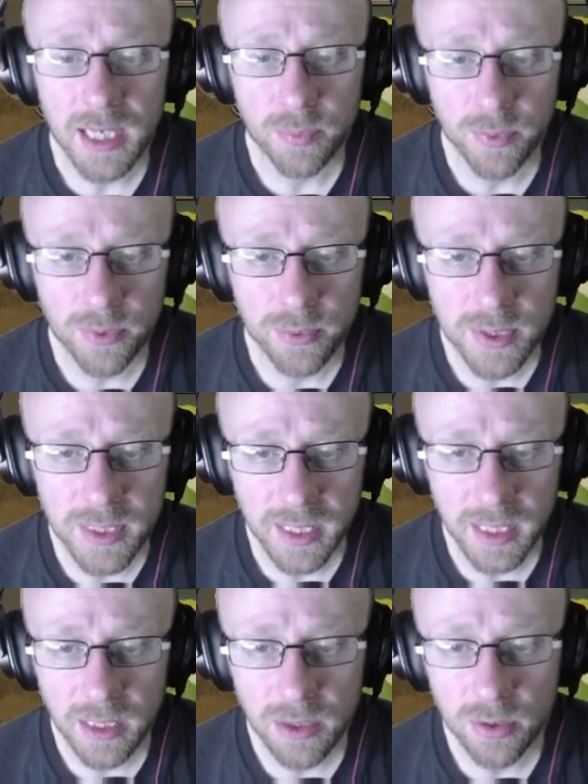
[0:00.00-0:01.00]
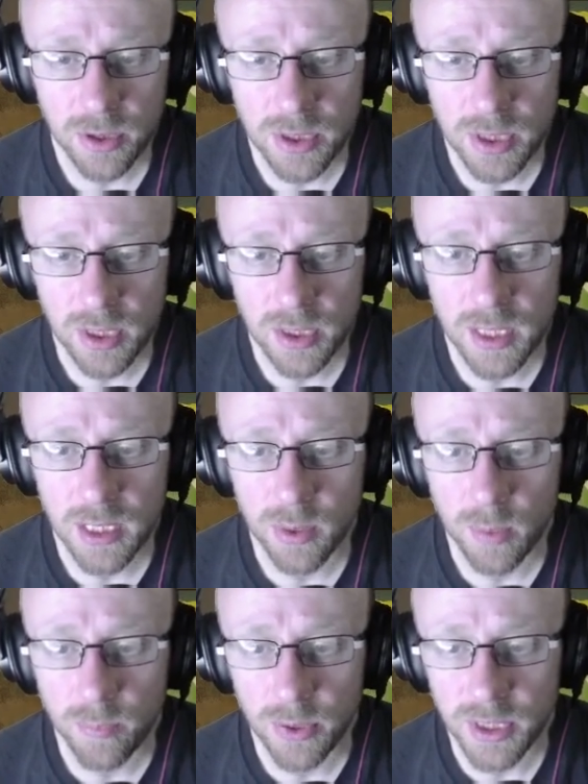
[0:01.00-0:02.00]
we will see, you could turn into a
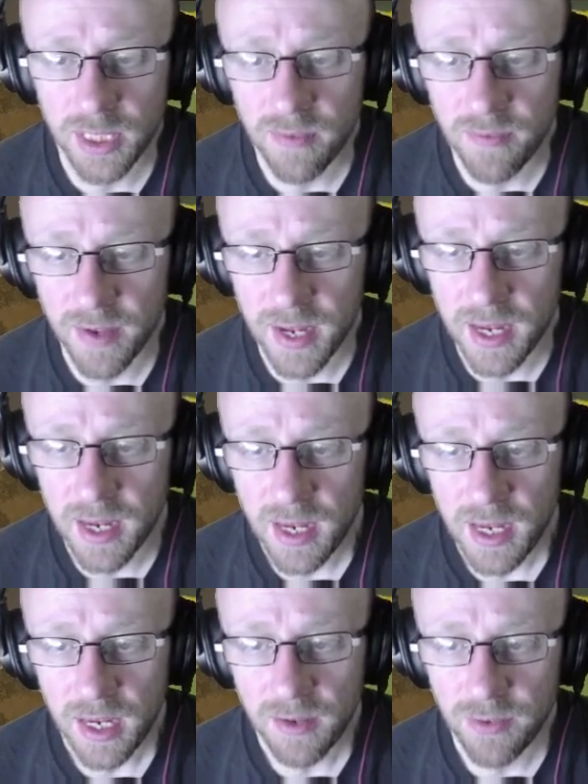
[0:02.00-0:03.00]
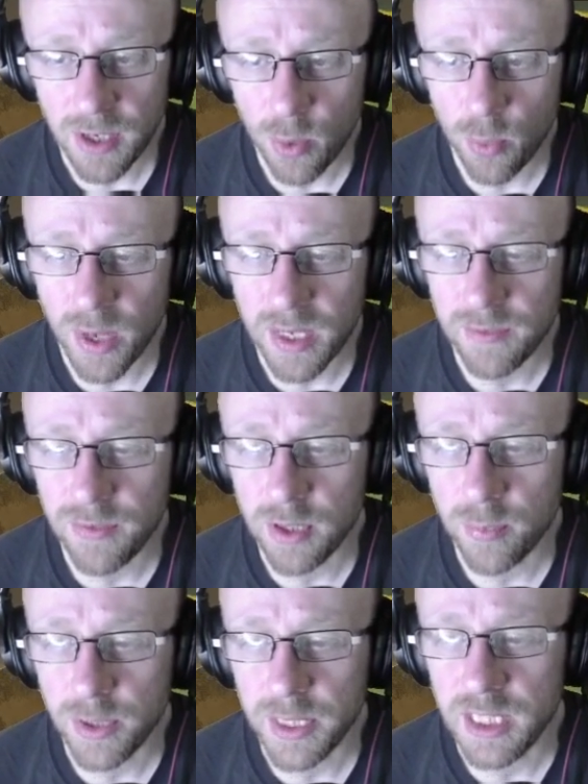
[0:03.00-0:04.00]
bloody affair if you don't wait for the
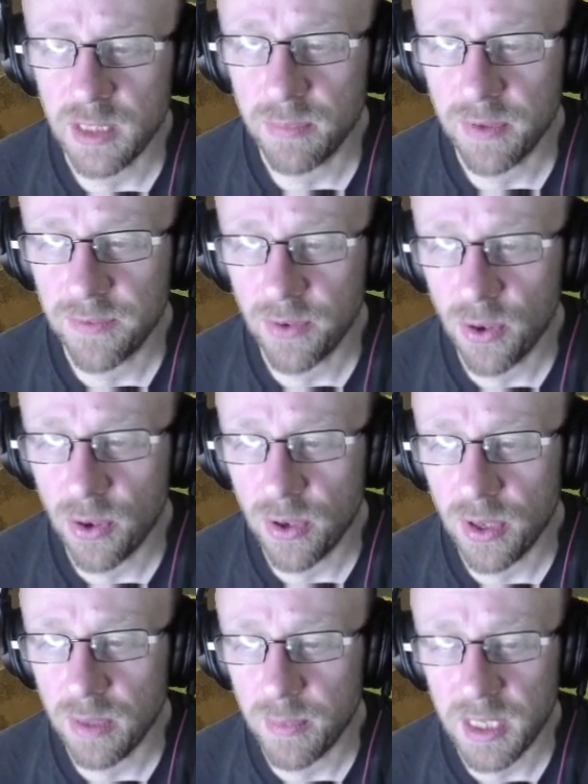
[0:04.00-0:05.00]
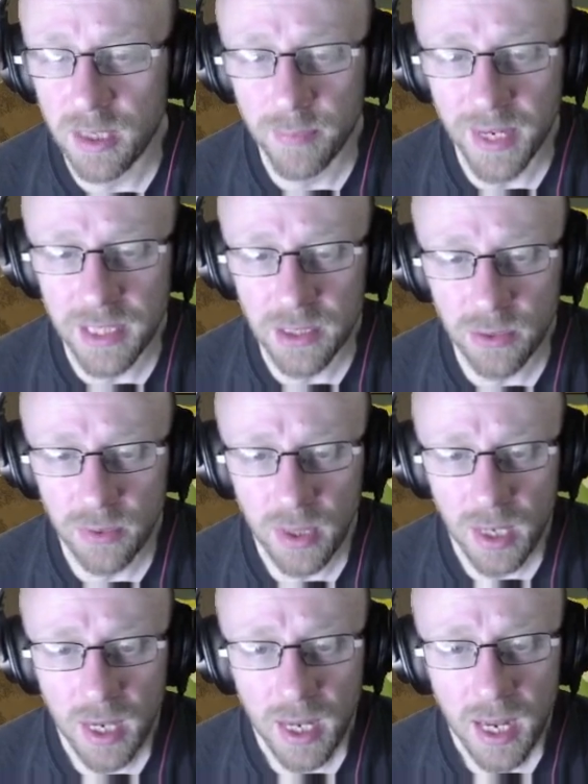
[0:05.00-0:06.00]
breach. Before the immediate battle,
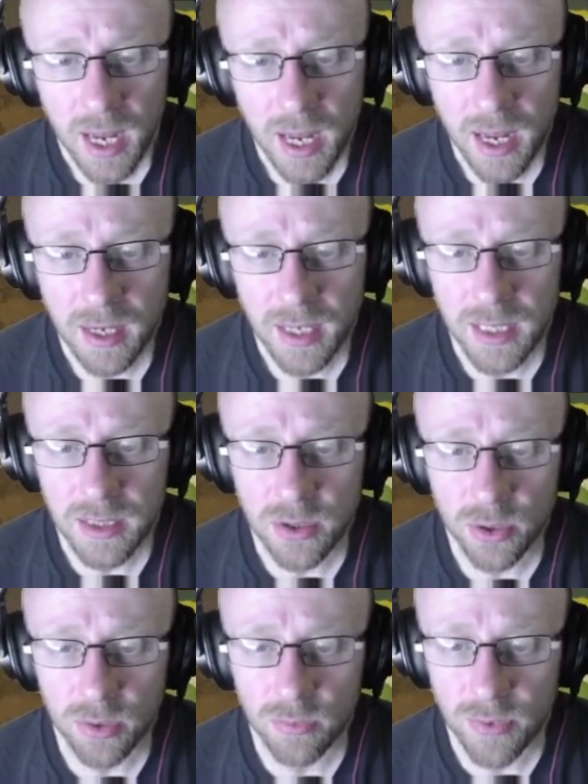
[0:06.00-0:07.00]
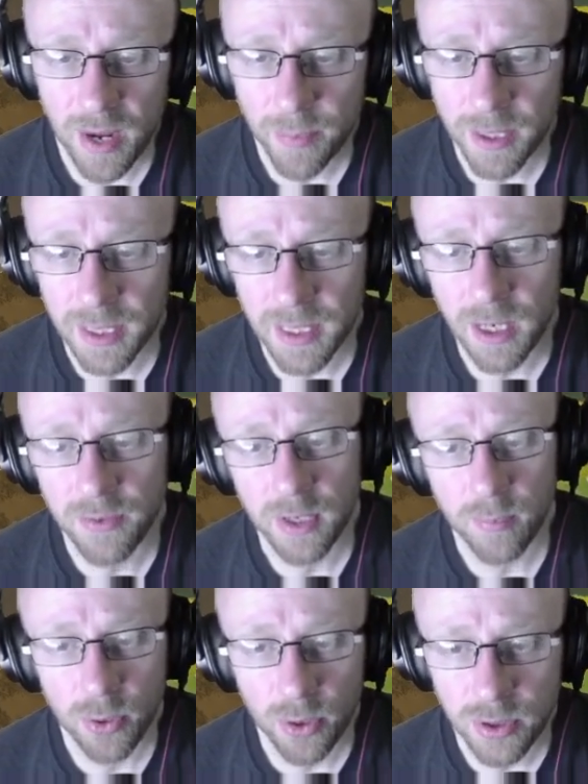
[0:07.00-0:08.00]
let's talk rapidly on the
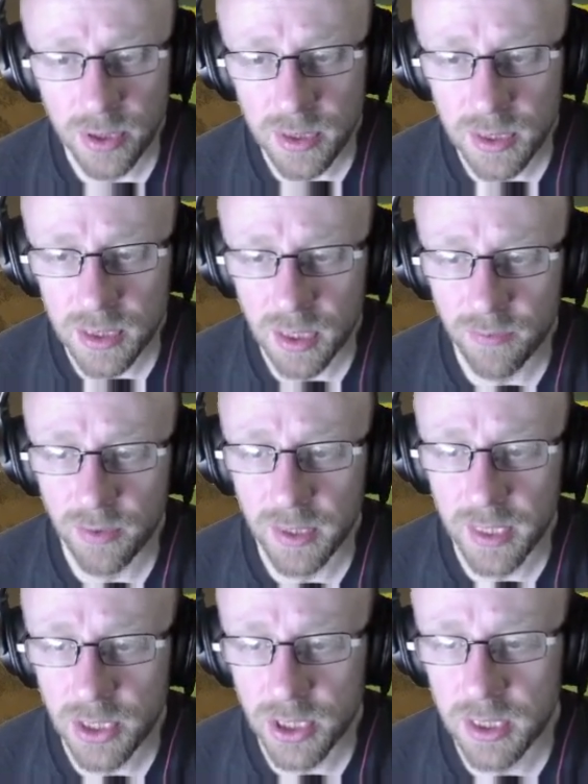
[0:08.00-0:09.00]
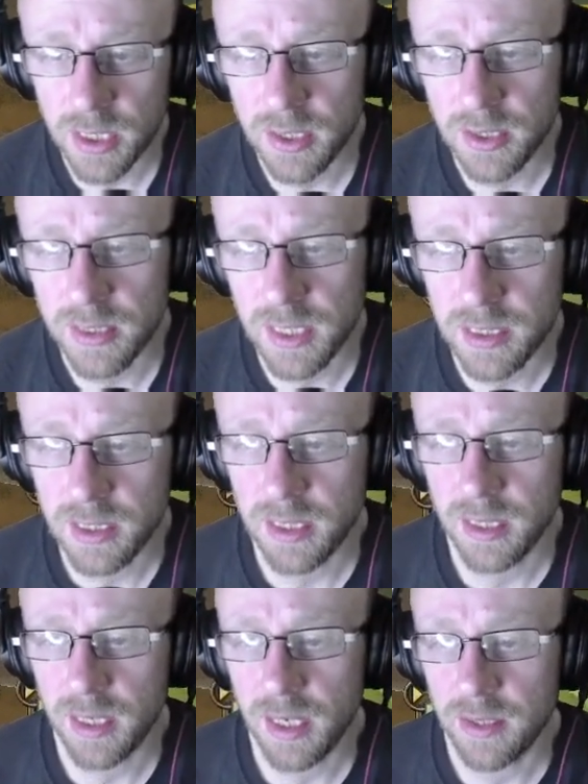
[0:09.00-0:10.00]
importance of religion and the
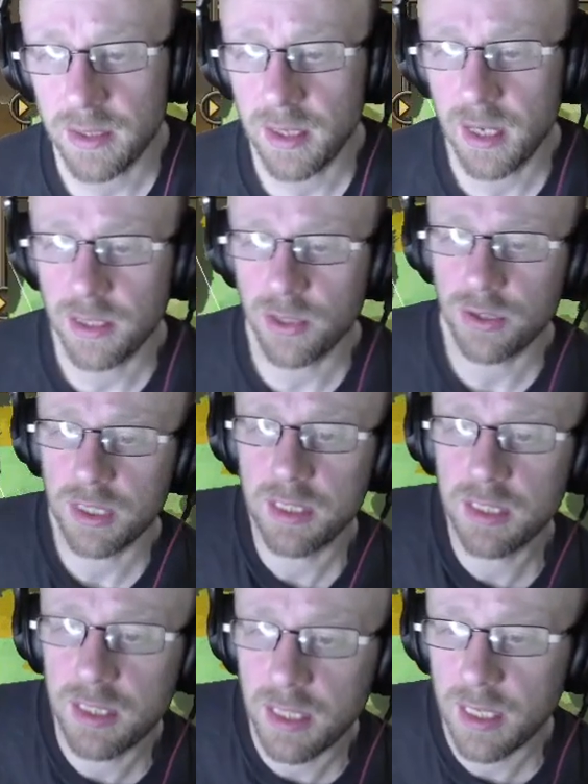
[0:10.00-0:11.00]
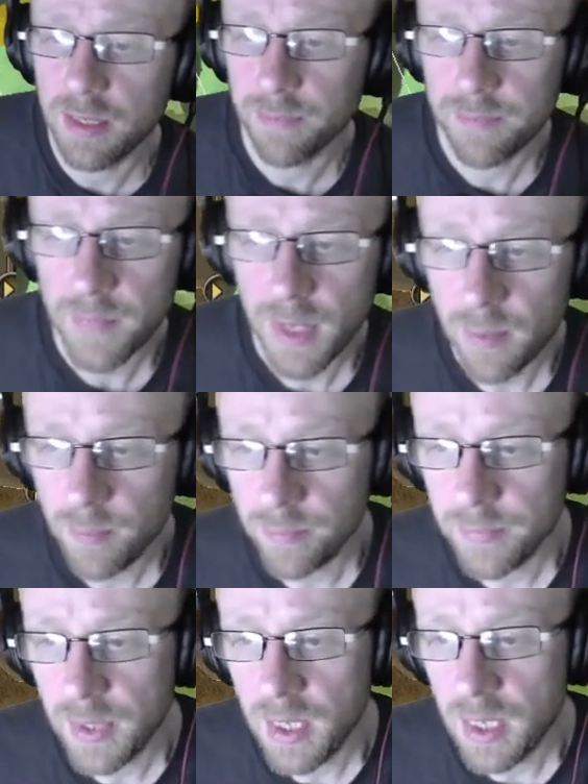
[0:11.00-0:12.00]
destiny and your destiny.
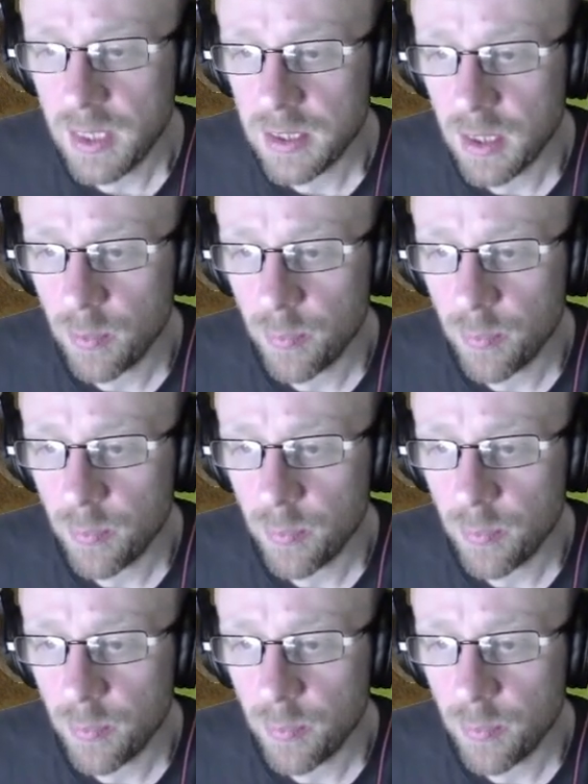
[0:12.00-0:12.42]
So,